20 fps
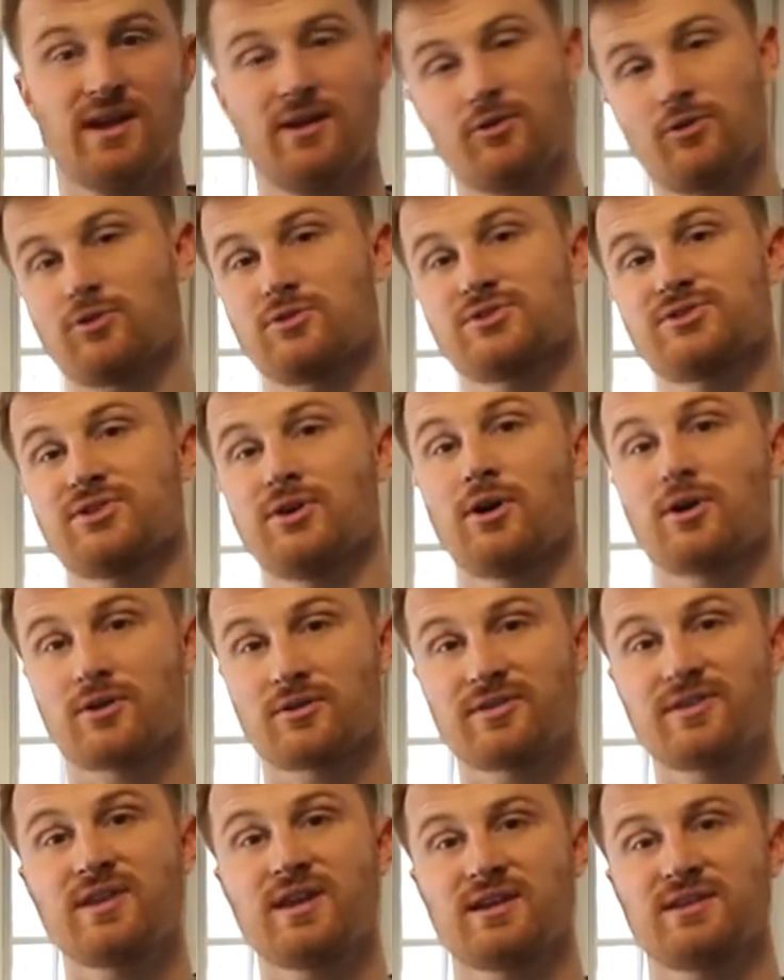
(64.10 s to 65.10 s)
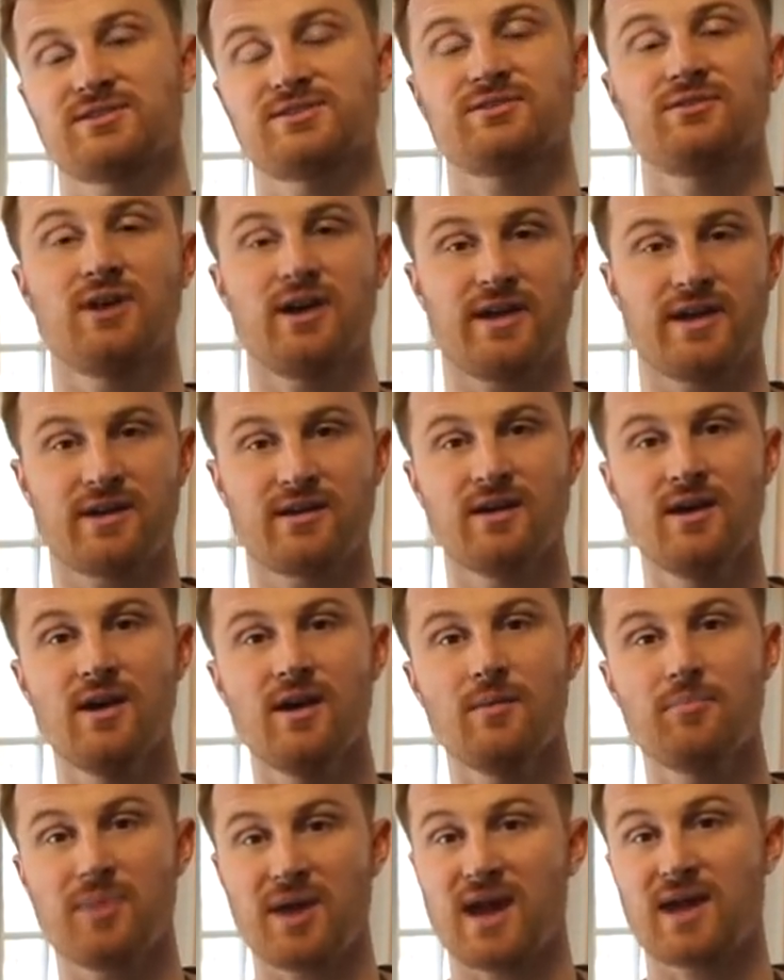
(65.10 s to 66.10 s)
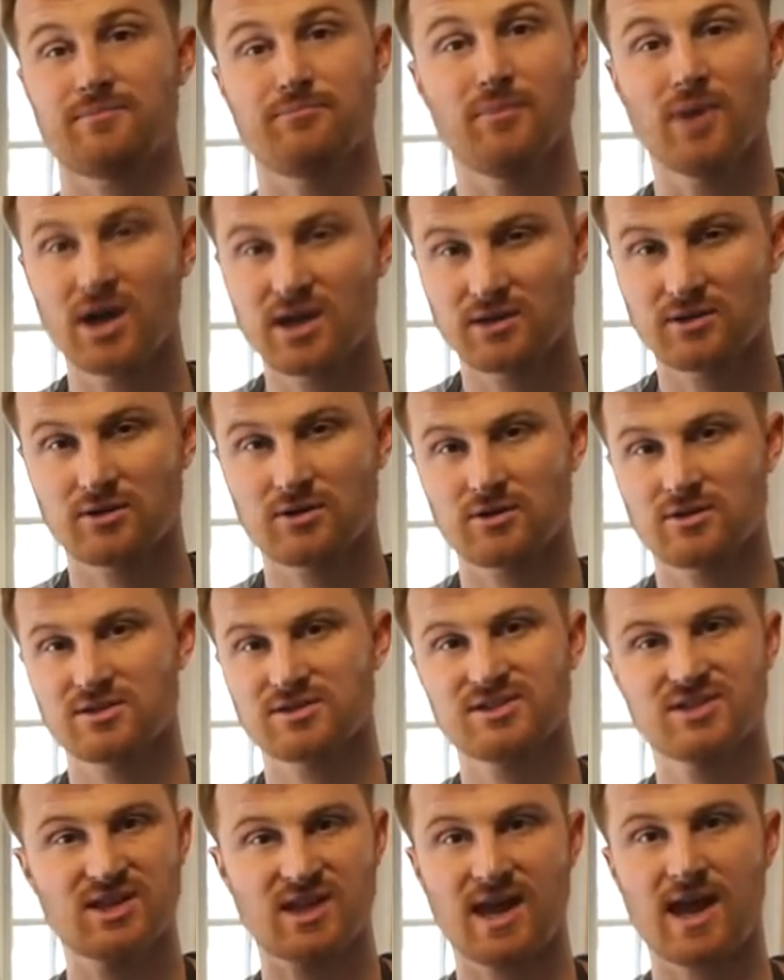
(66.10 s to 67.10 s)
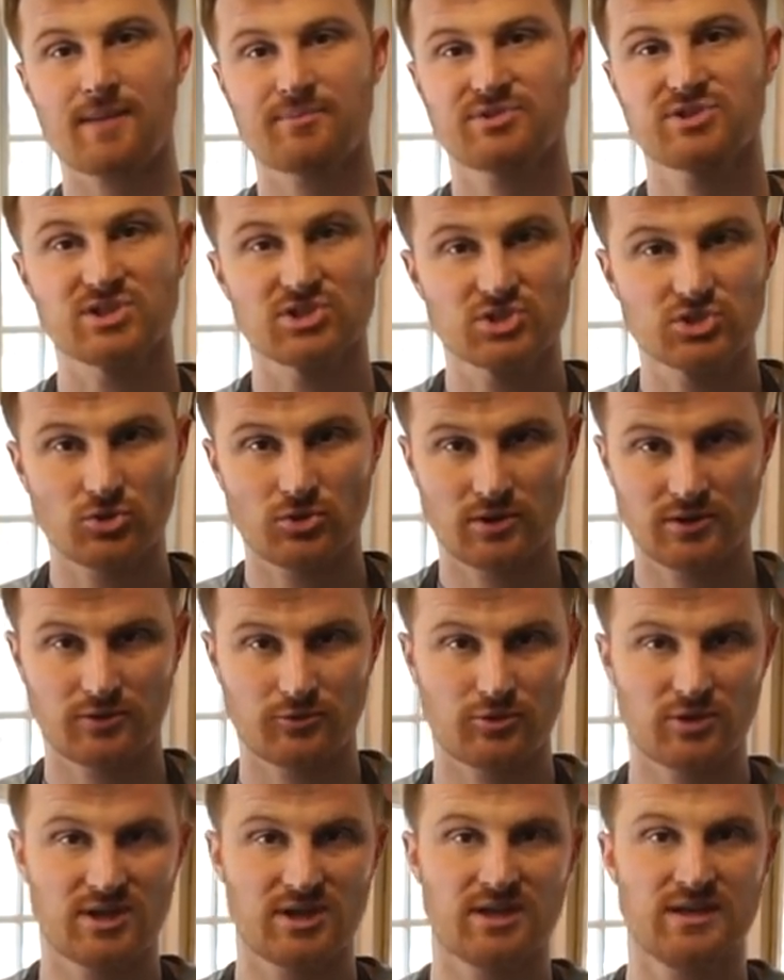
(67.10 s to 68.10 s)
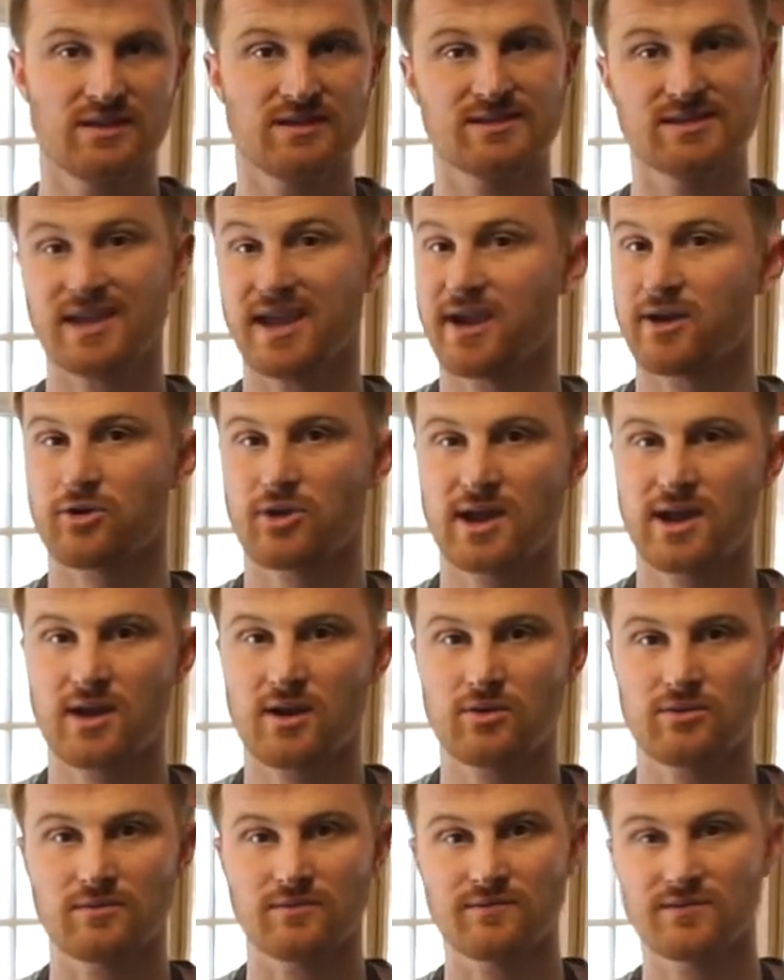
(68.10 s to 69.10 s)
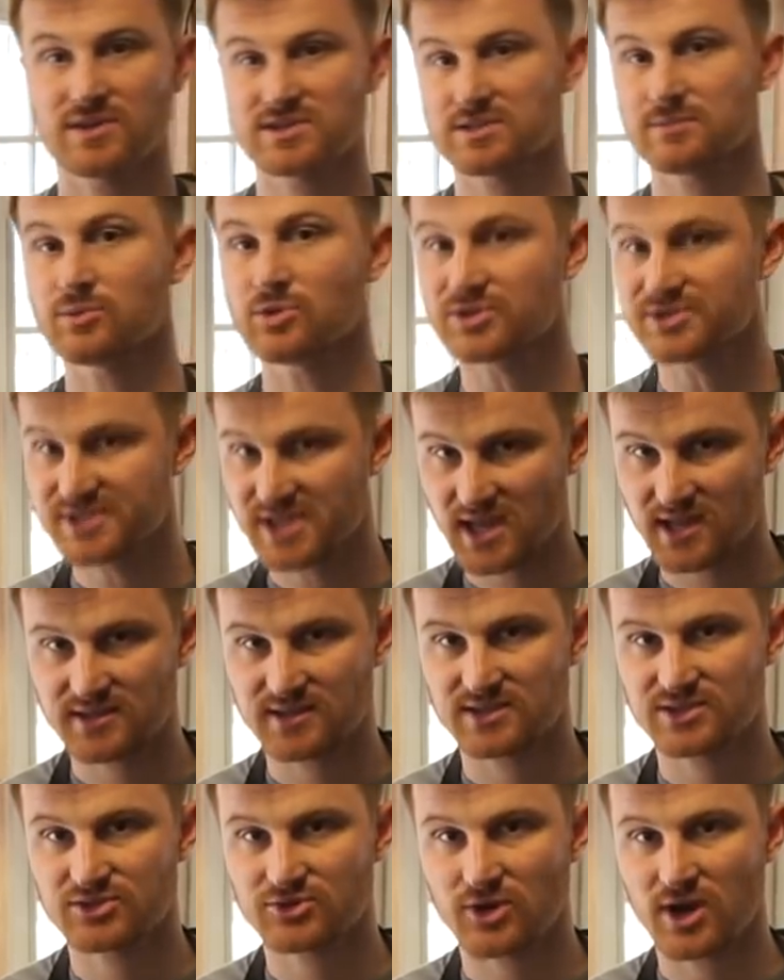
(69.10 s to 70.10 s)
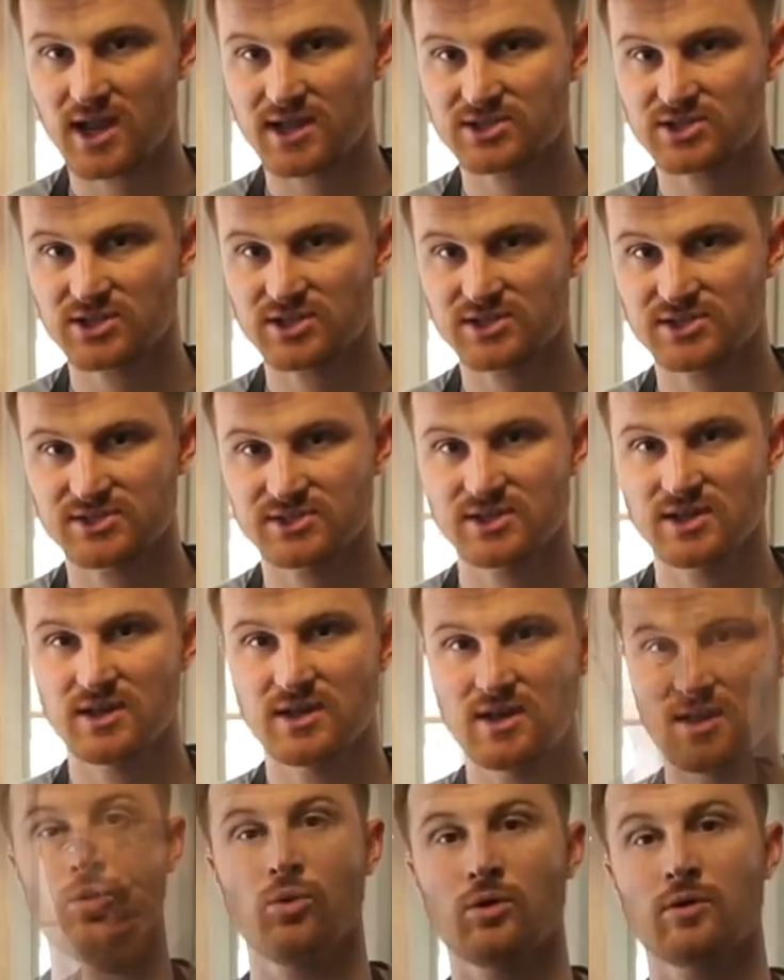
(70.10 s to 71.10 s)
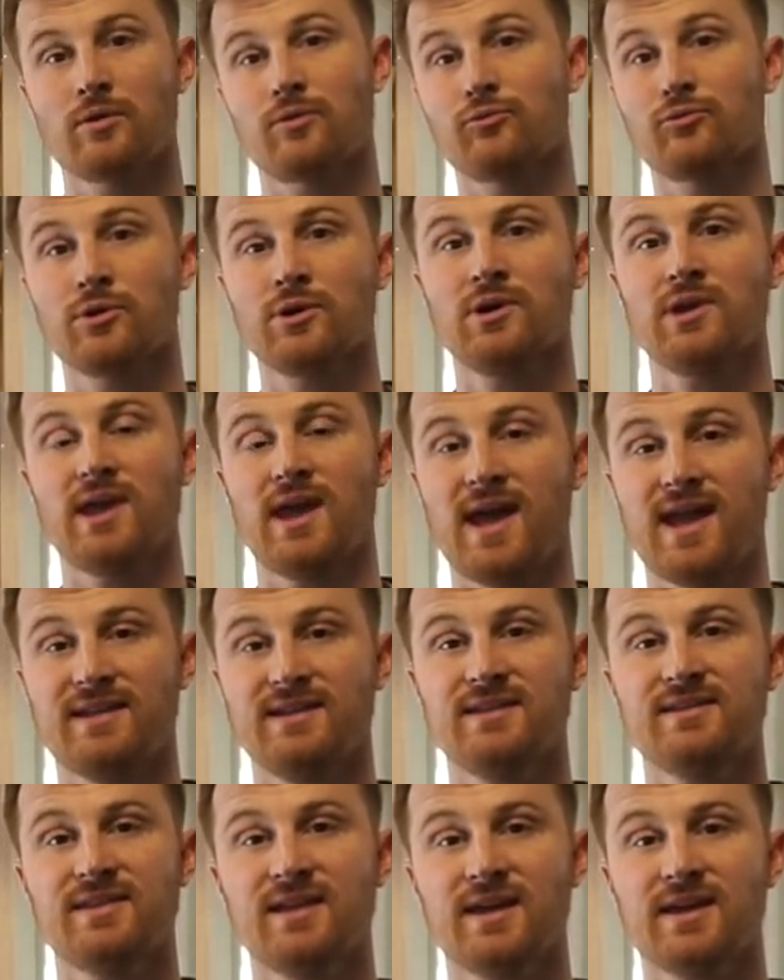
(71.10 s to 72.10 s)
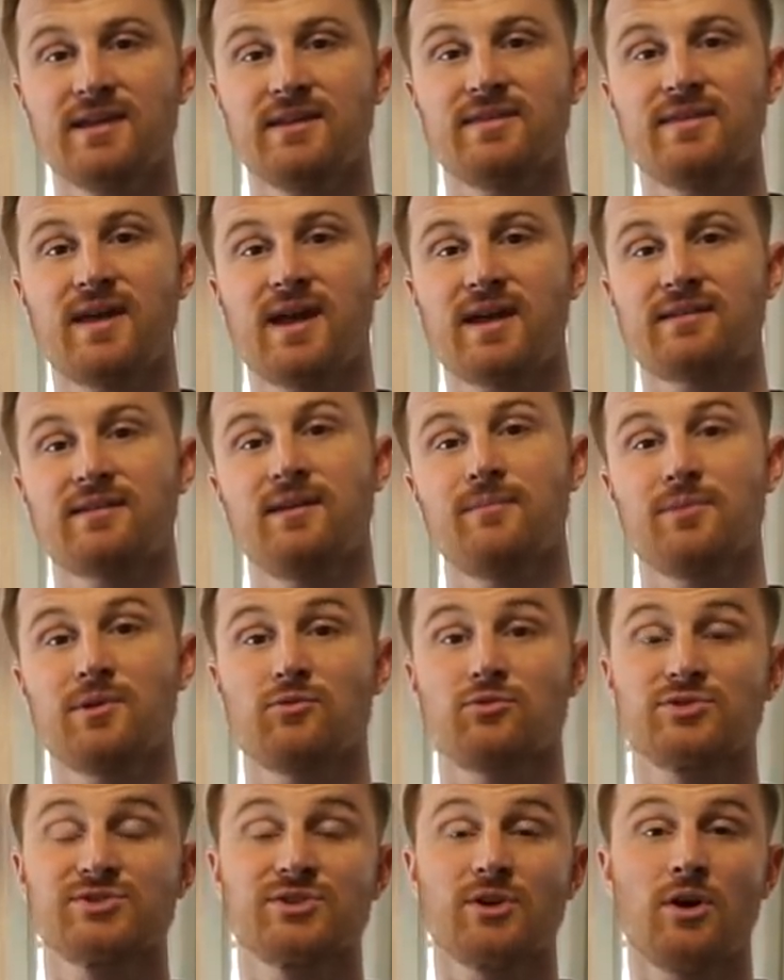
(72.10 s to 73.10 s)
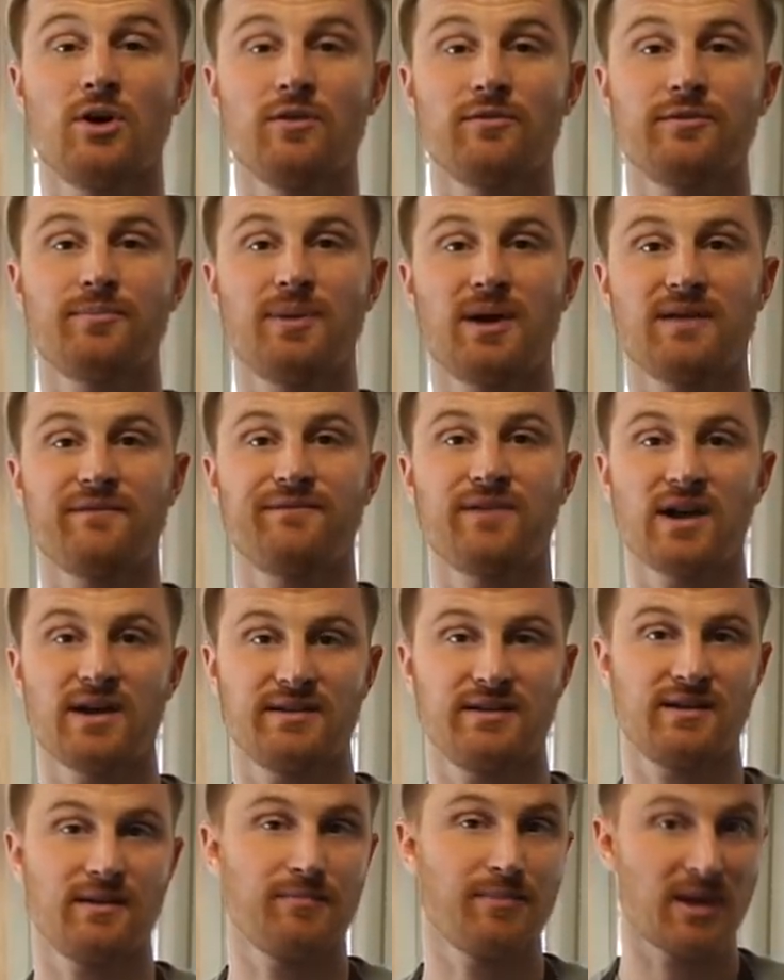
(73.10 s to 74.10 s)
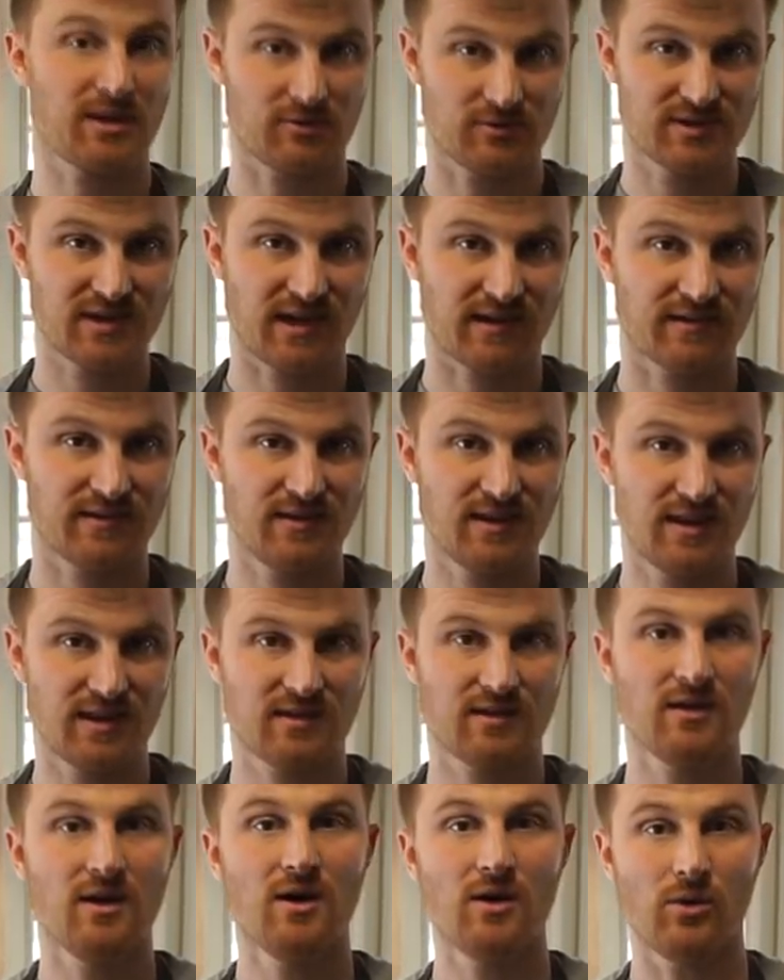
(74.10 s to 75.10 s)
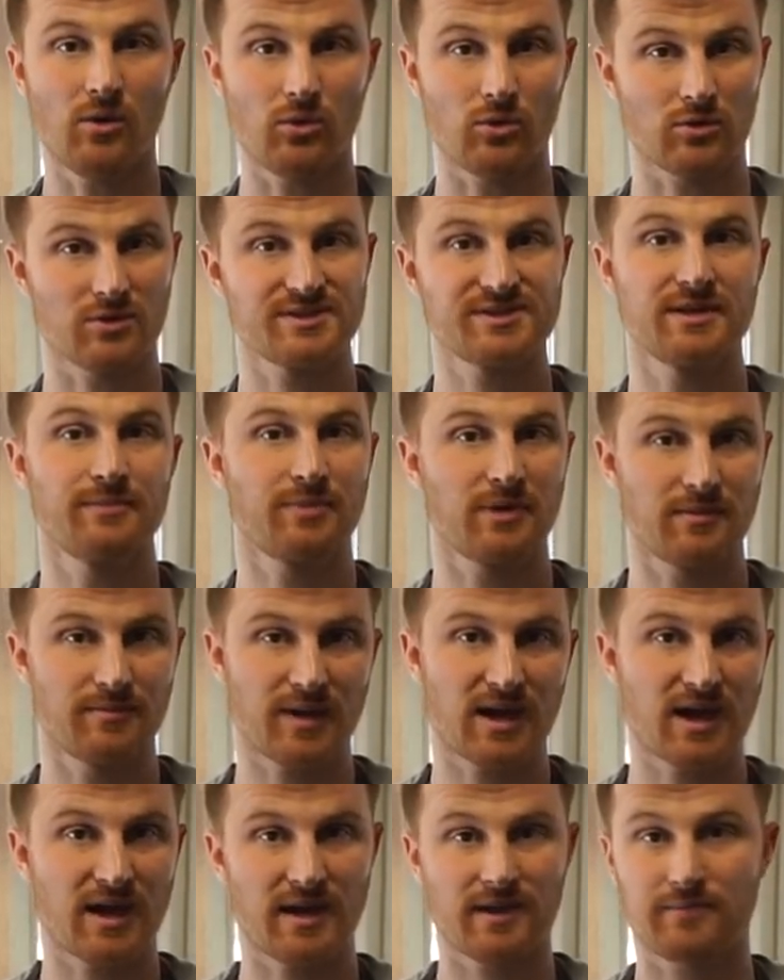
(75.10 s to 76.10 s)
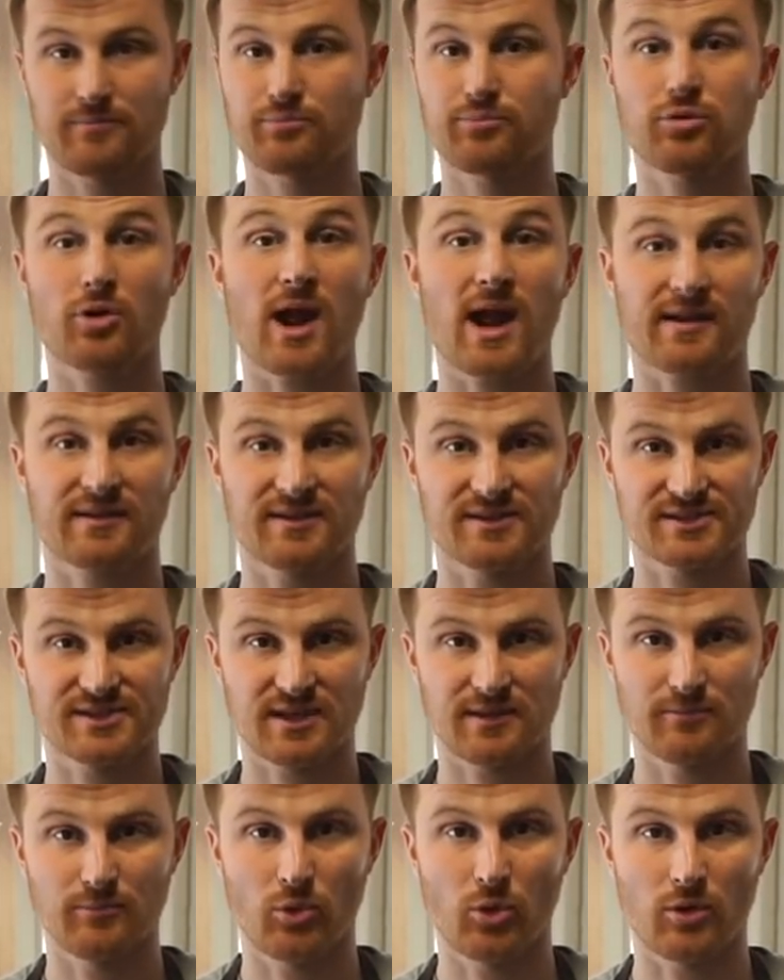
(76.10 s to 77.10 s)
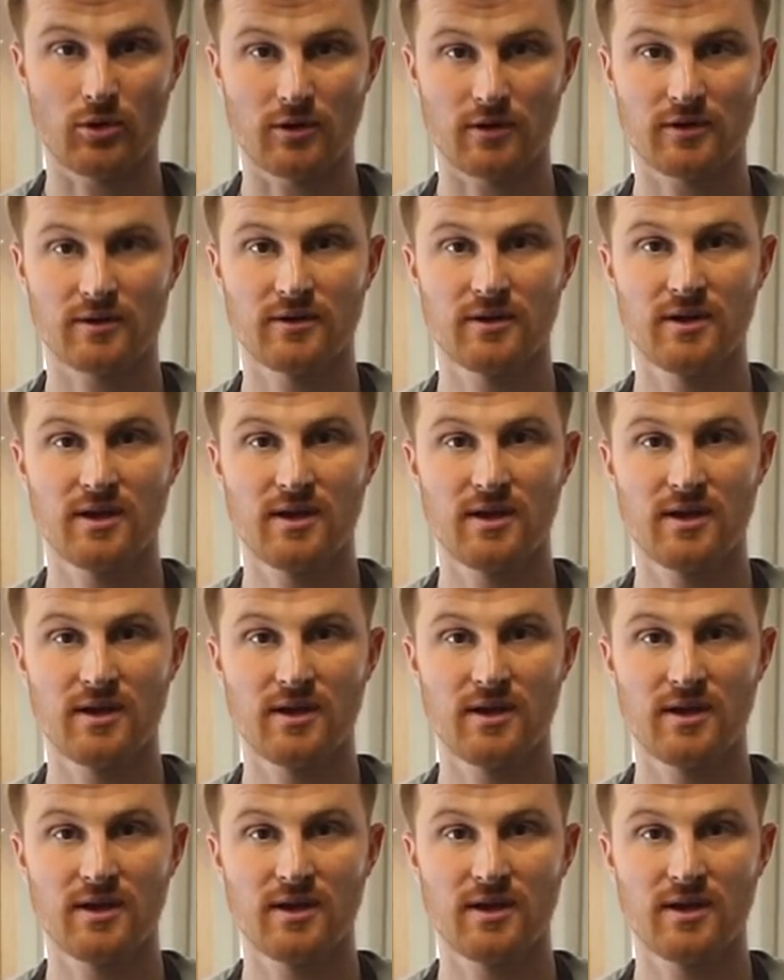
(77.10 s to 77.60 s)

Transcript: errors are things like bad miters, gaps in joinery, tear out, visible sanding scratches, or really anything that can be resolved by finding a better technique or simply by practicing more.